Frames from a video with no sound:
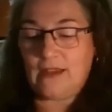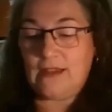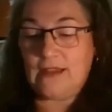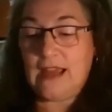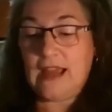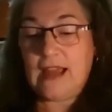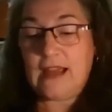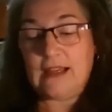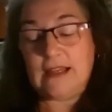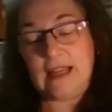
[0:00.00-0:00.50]

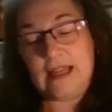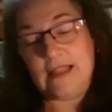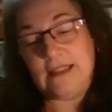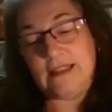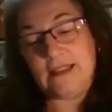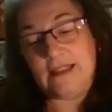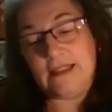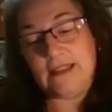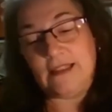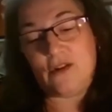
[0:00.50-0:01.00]
Yeah,
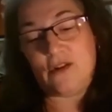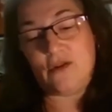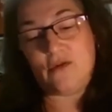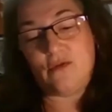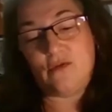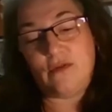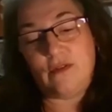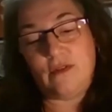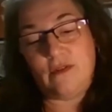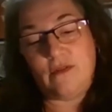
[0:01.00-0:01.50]
and
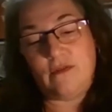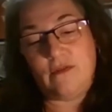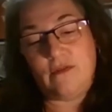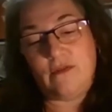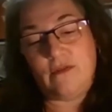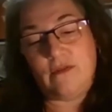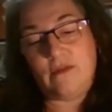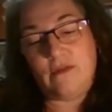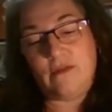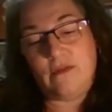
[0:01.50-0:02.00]
so
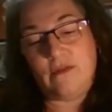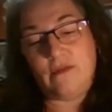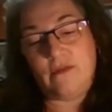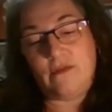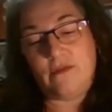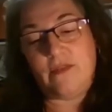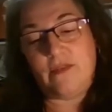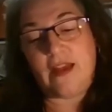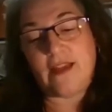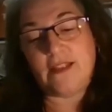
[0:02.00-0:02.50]

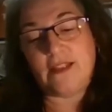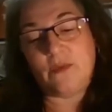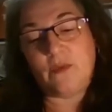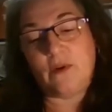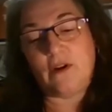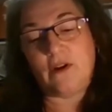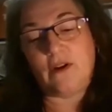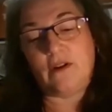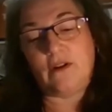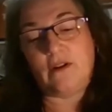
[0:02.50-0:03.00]
that's
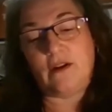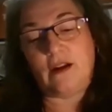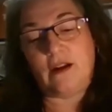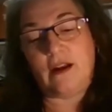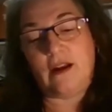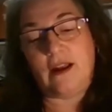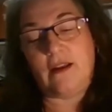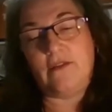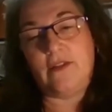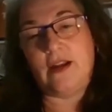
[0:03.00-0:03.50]
where
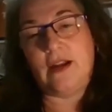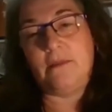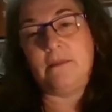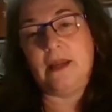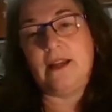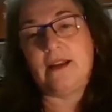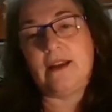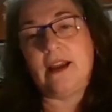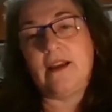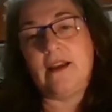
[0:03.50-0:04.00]
I've come
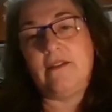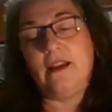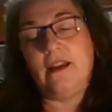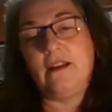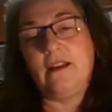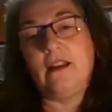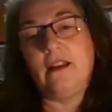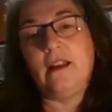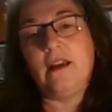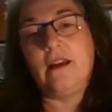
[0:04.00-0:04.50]
in. I
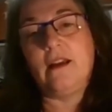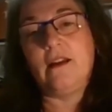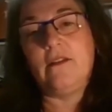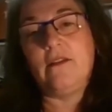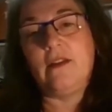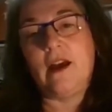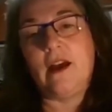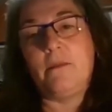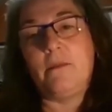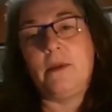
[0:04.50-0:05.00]
love
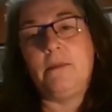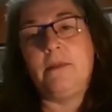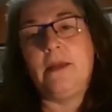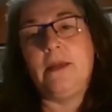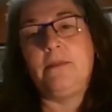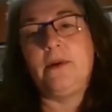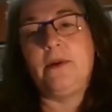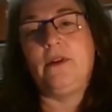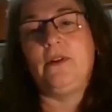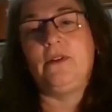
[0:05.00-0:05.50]
helping
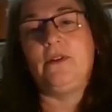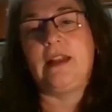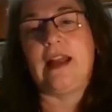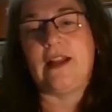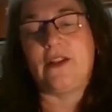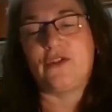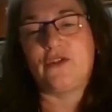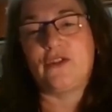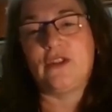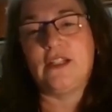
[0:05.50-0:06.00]
people
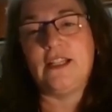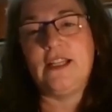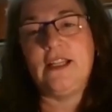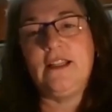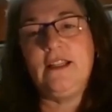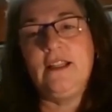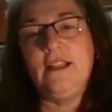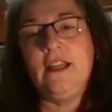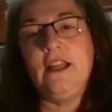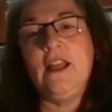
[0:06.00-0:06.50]

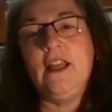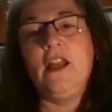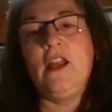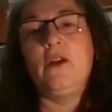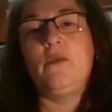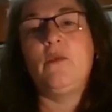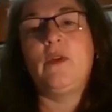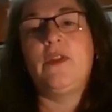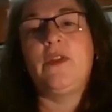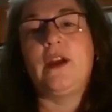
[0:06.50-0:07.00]
naturally
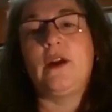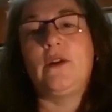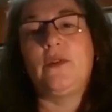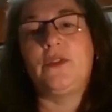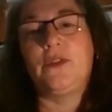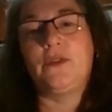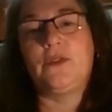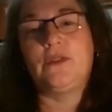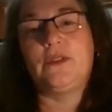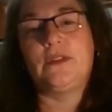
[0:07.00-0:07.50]
without
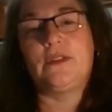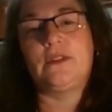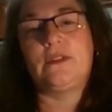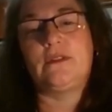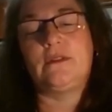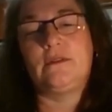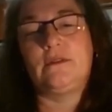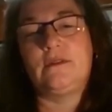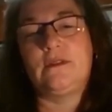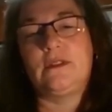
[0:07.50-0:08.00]
those
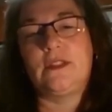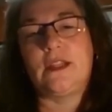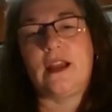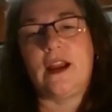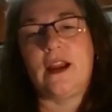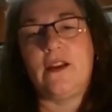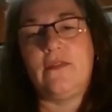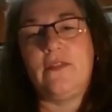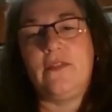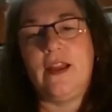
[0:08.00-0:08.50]

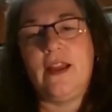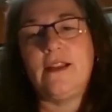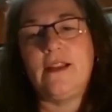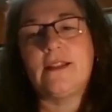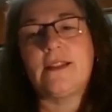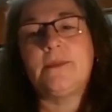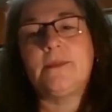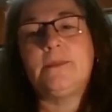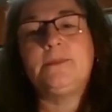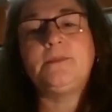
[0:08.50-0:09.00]
side
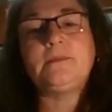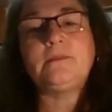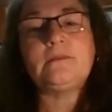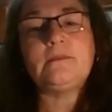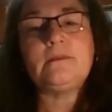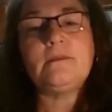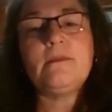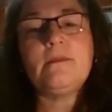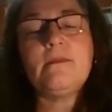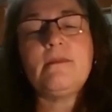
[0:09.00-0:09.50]
effects.
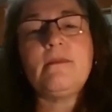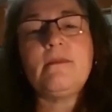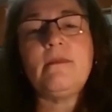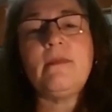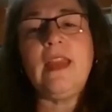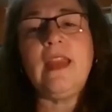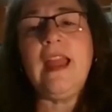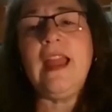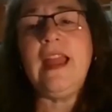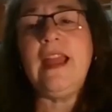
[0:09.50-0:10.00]

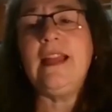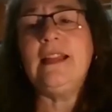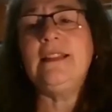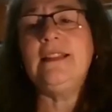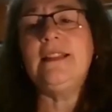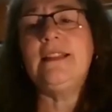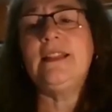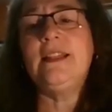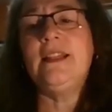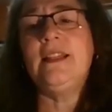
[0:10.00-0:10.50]

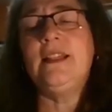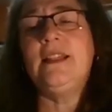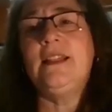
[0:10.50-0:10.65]
And